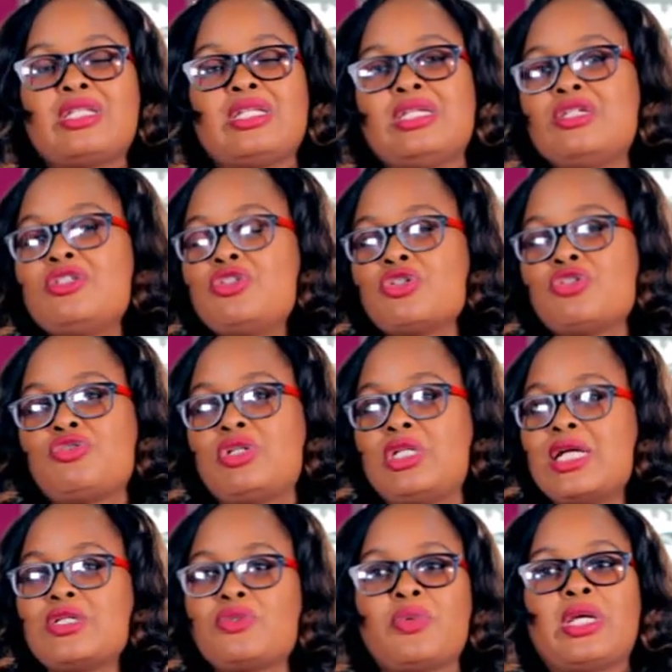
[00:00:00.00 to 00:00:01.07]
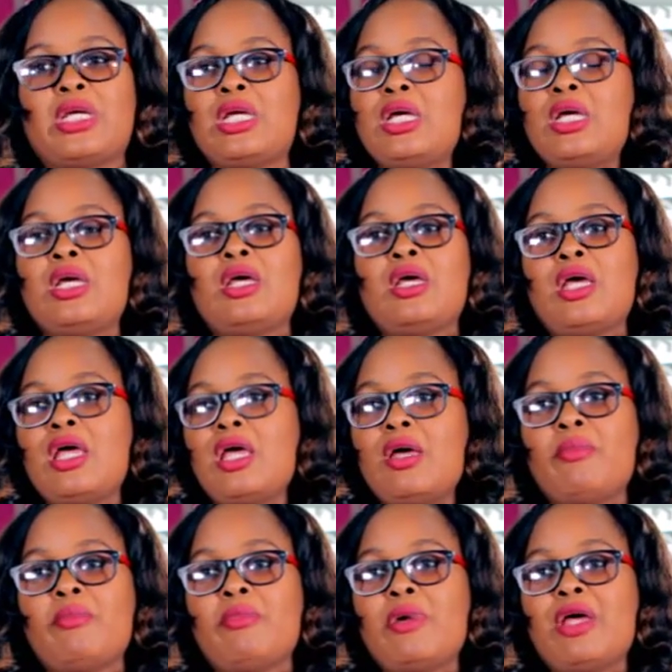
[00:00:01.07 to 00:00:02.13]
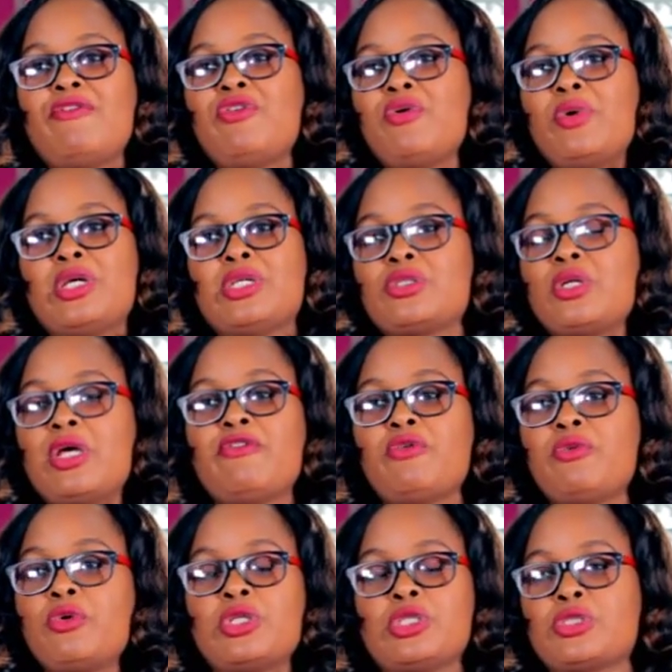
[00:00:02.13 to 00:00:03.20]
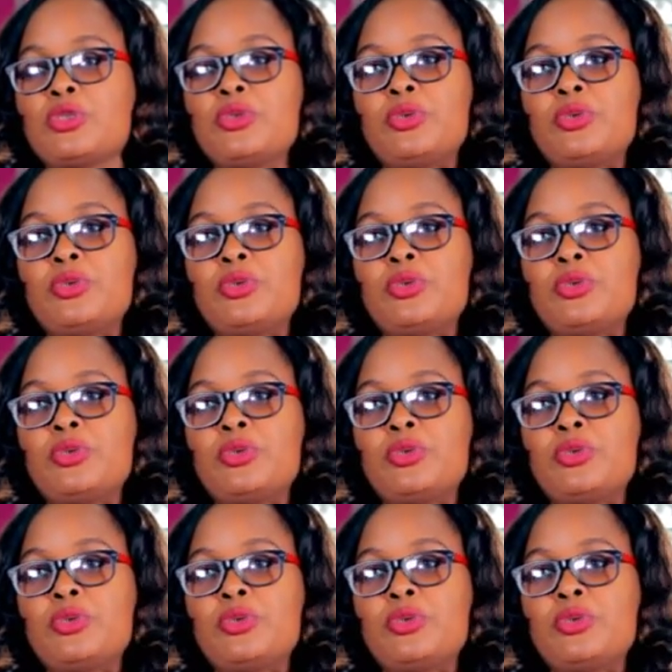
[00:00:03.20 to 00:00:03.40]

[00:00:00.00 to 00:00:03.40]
the industry that's where um, everywhere is, everyone is